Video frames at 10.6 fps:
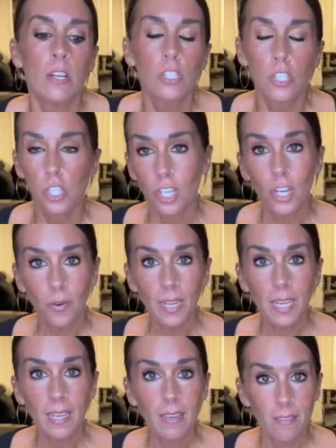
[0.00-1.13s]

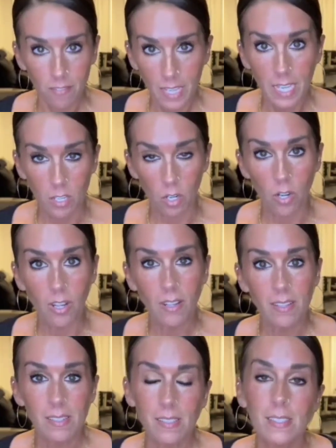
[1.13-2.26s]
security vehicle
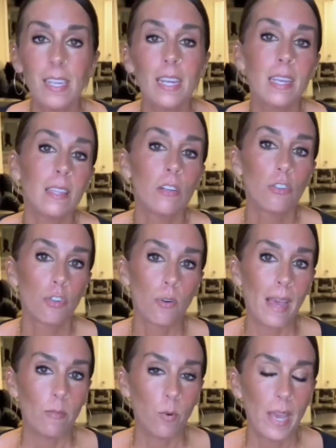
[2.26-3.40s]
sitting in their
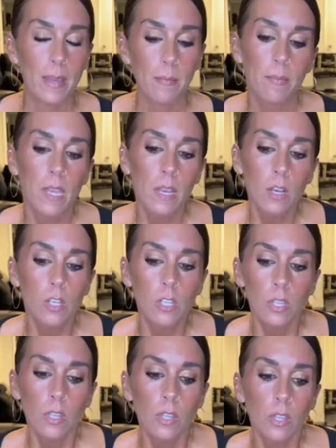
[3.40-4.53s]
driveway.
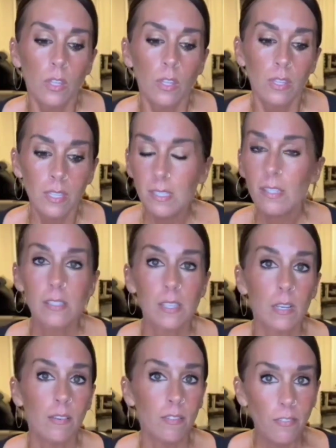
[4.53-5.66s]
This is
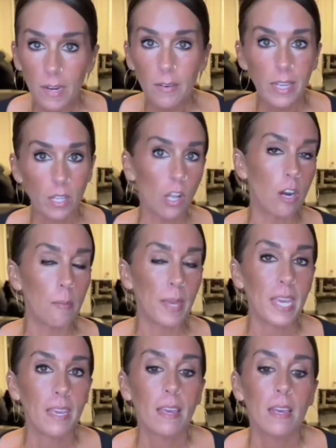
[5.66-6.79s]
very
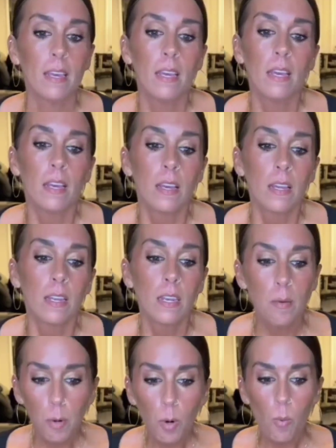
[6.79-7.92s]
alarming.
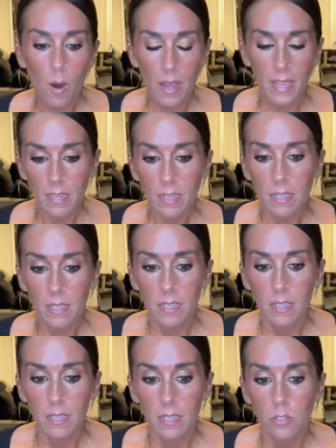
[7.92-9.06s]
Number one,
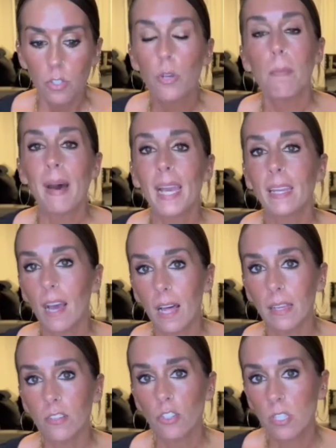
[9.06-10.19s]
to my
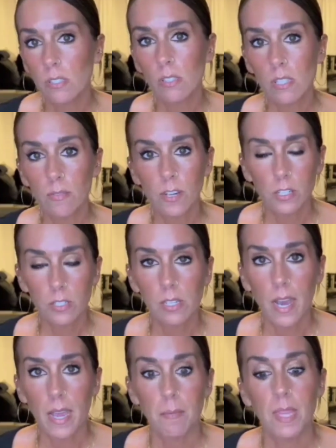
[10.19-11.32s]
knowledge, this is the first
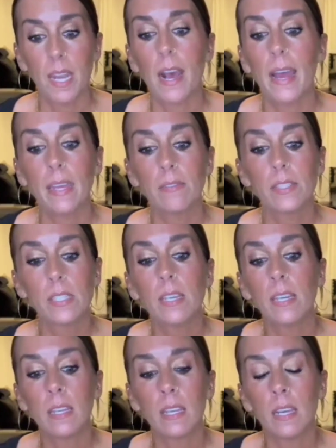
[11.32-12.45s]
time that I have
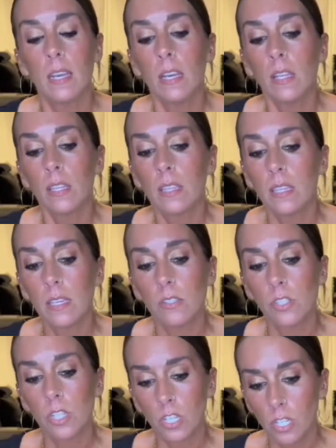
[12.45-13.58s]
seen the
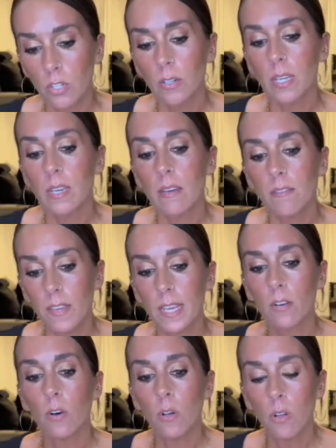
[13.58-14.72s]
security
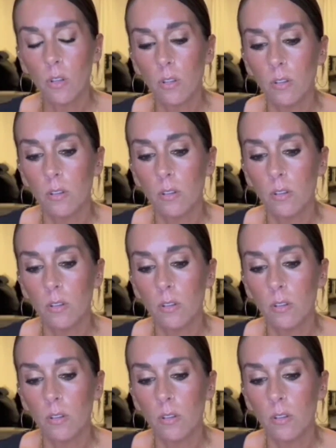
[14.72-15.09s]
vehicle